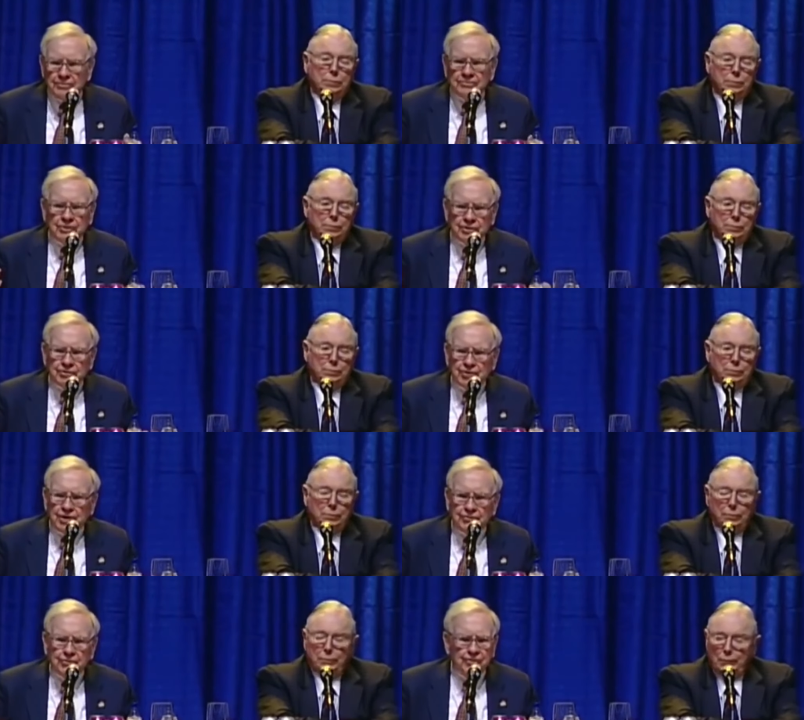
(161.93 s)
Speaker 1: going to
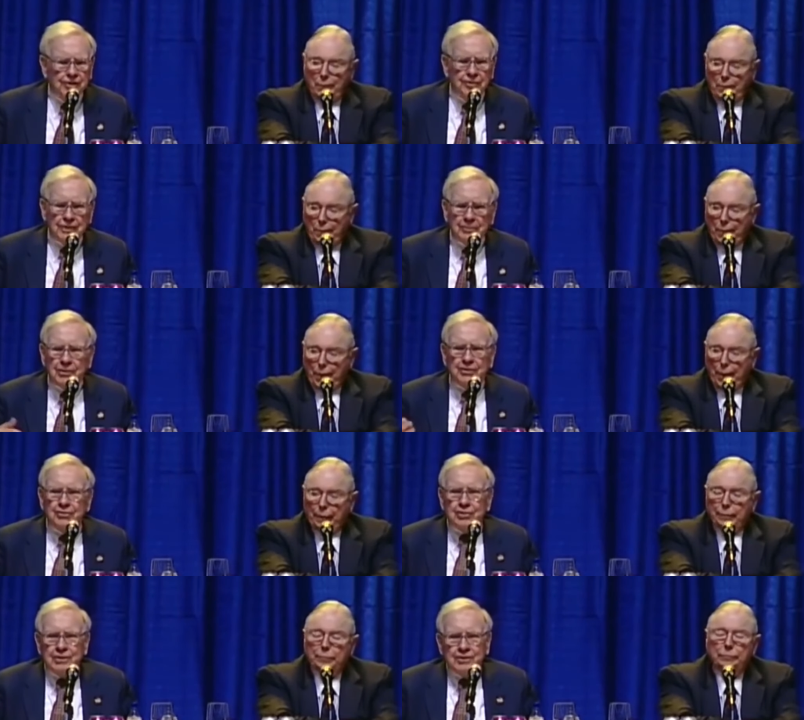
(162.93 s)
change in yield. I mean,
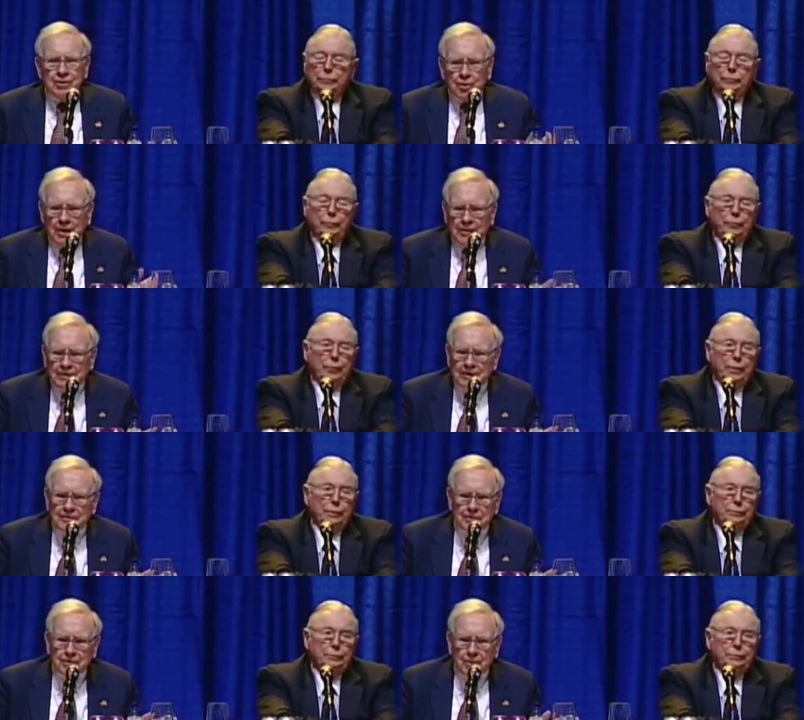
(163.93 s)
you, you don't have
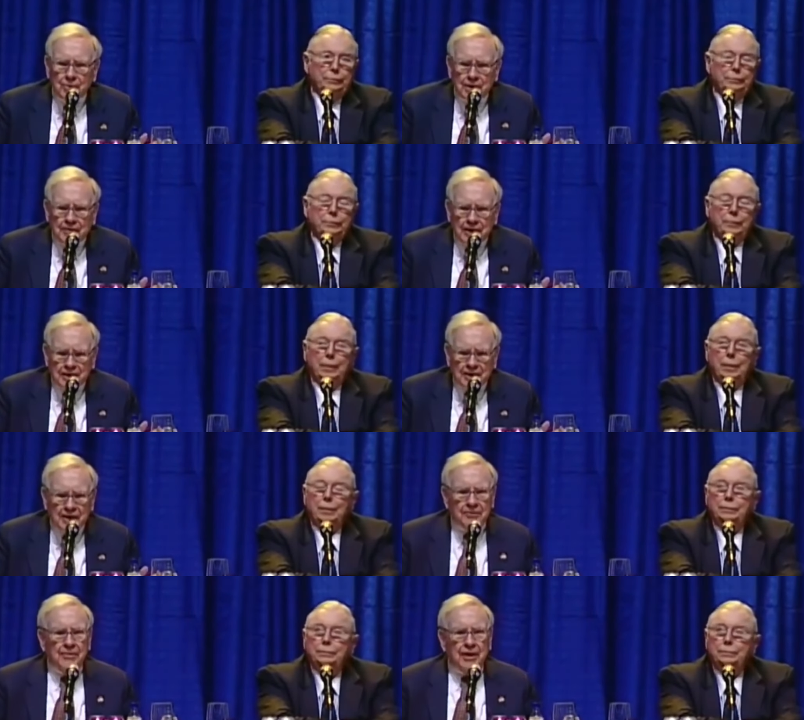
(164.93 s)
anything to going in that
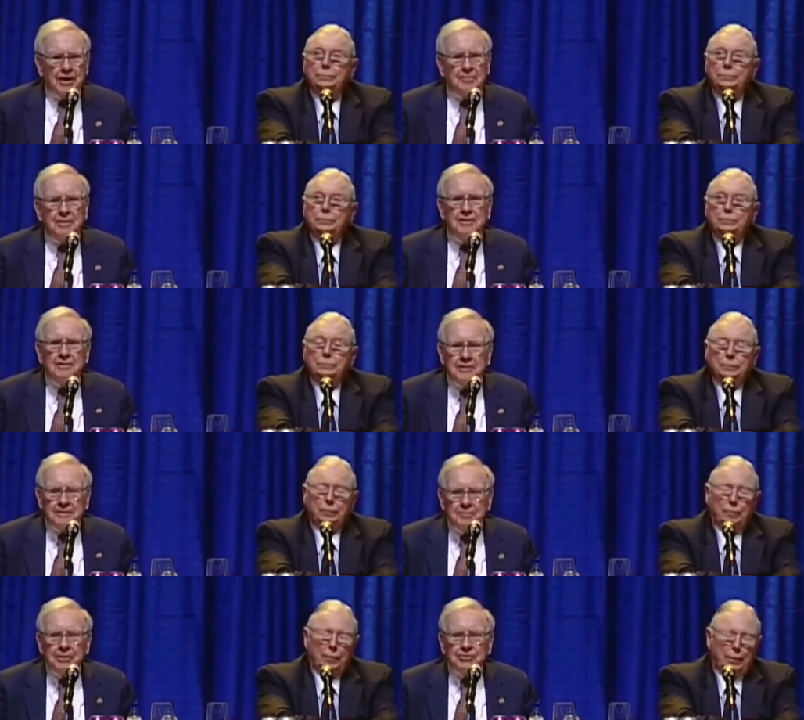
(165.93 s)
kind of a game.
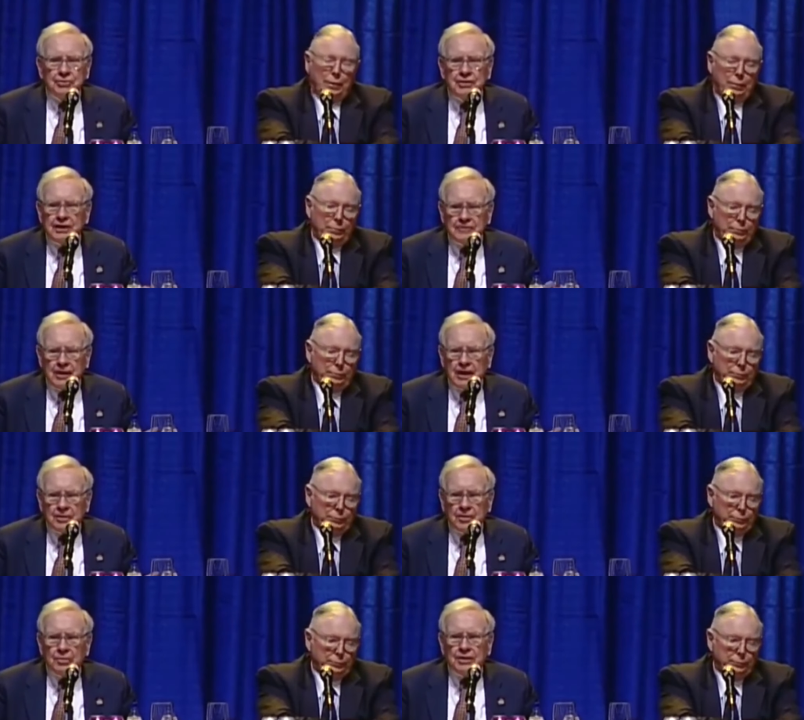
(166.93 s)
But you can have a
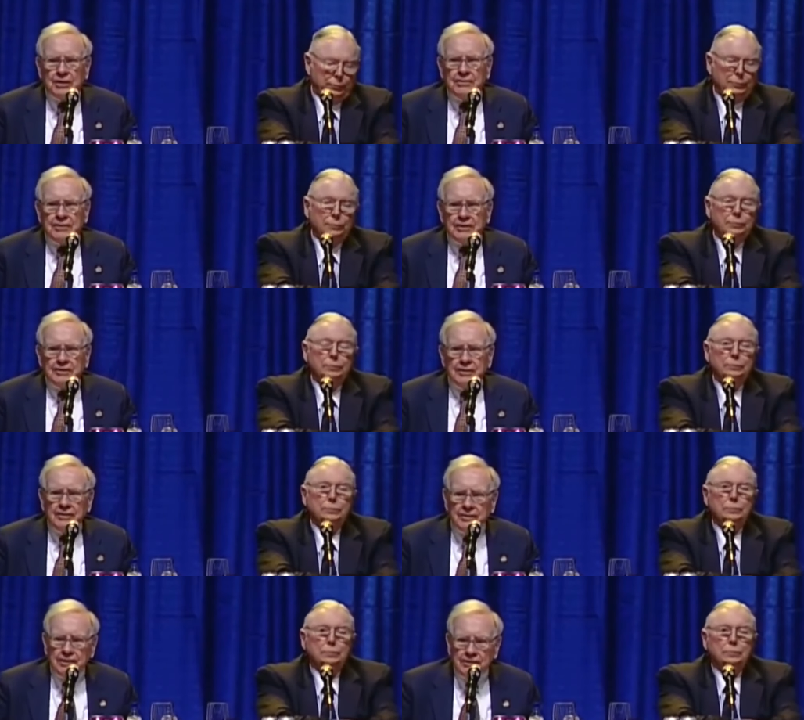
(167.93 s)
lot going in, in,
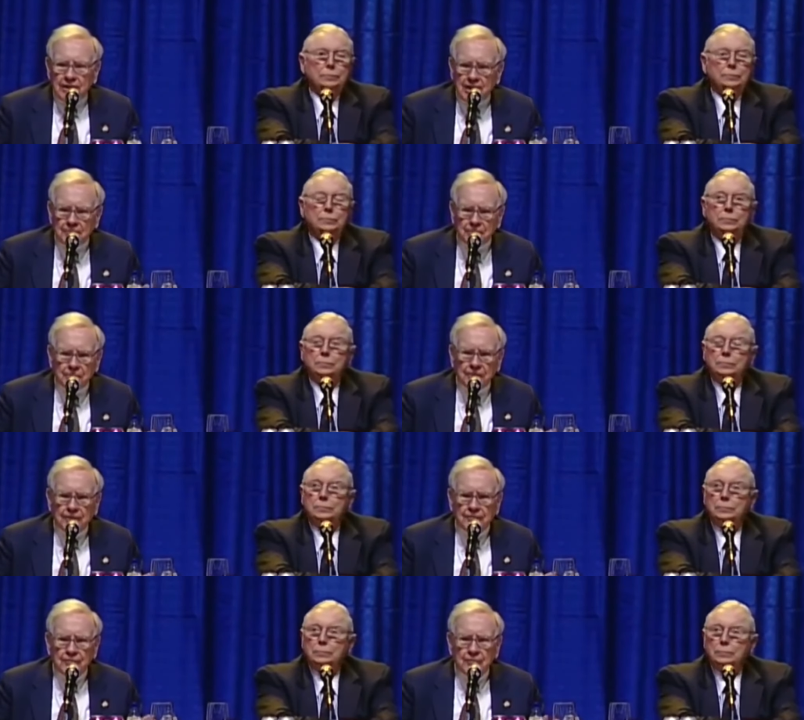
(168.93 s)
in, in games that
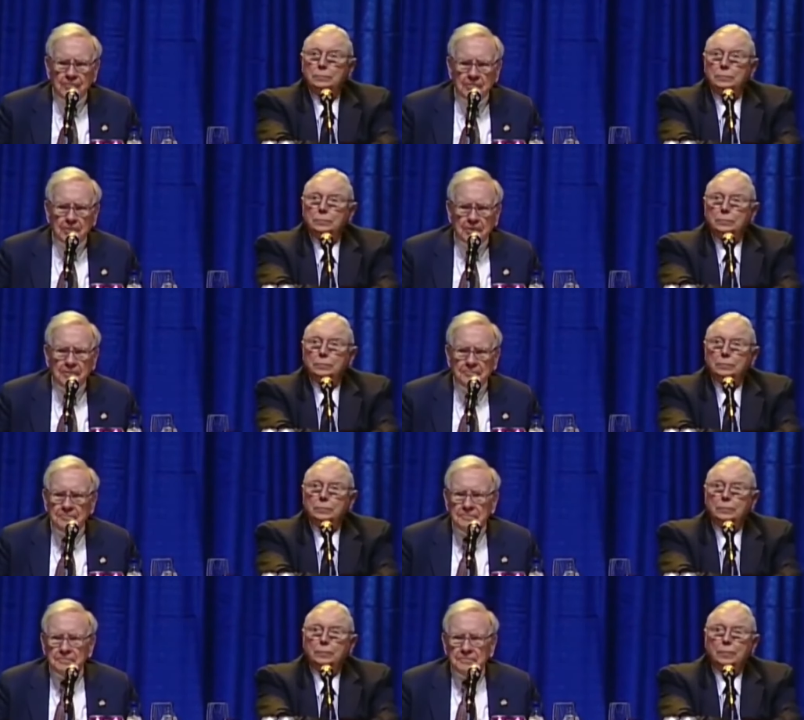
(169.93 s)
very few people are,
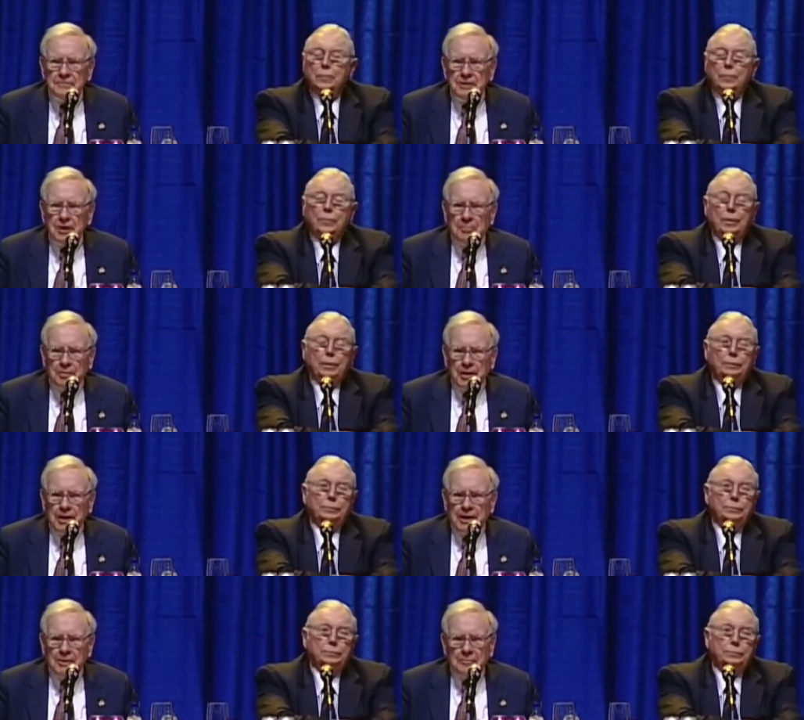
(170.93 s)
are
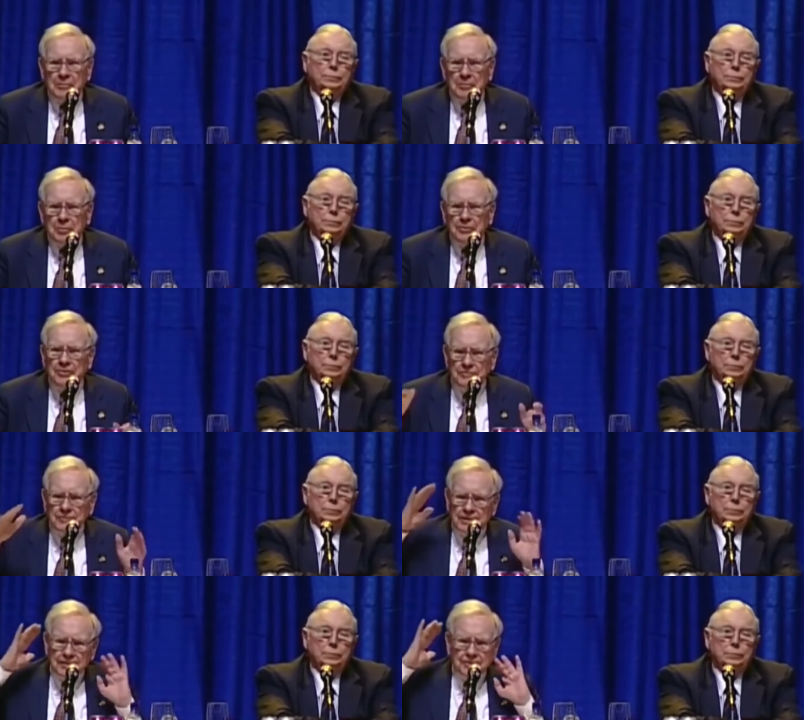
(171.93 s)
playing and maybe where they're
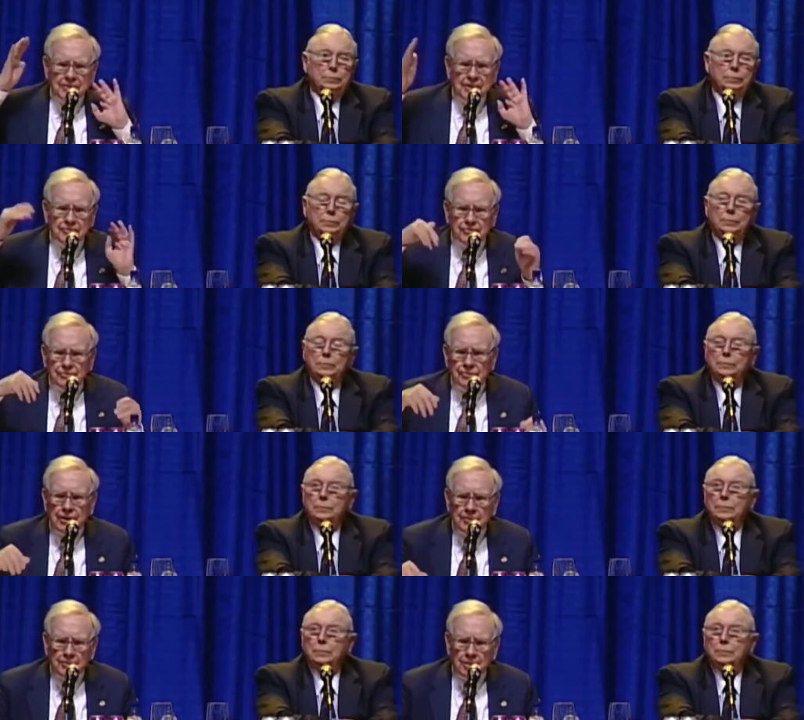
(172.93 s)
even got their heads screwed
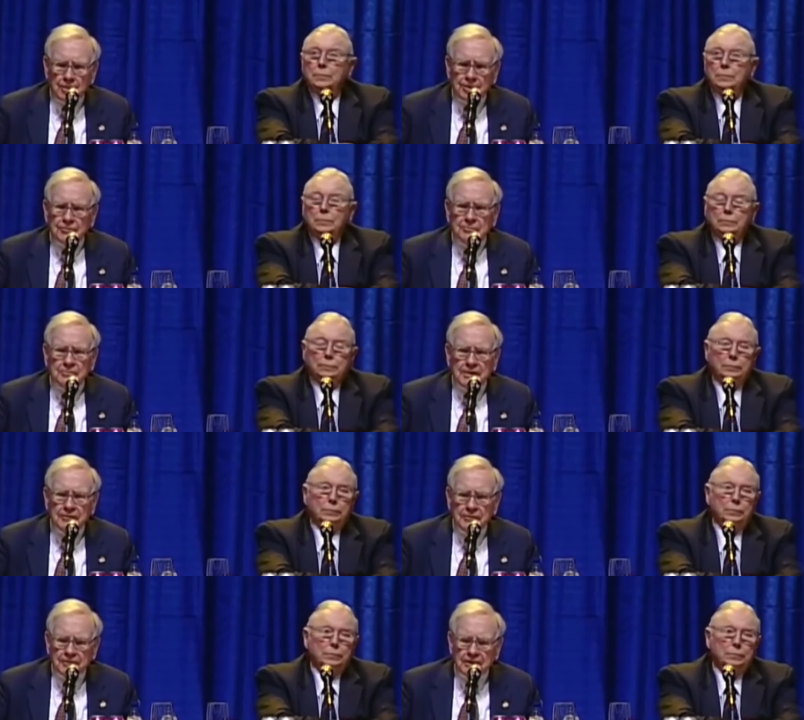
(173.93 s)
on wrong in terms of how
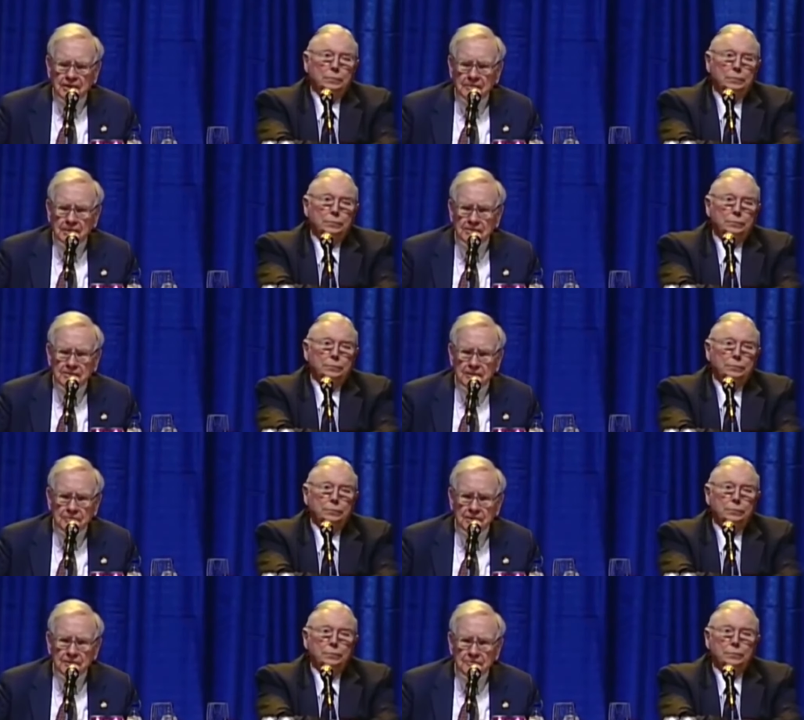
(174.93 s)
they're thinking about the
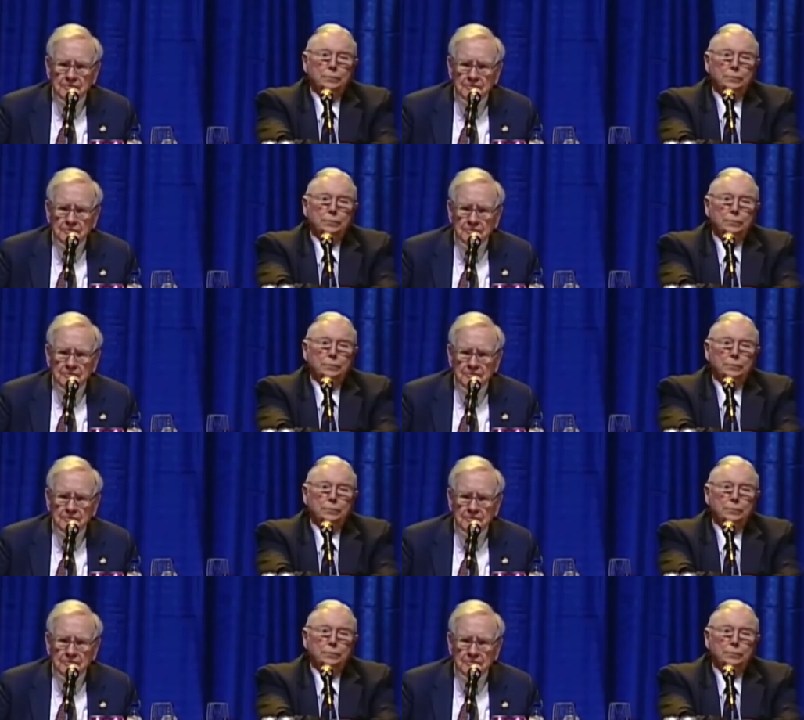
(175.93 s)
subject.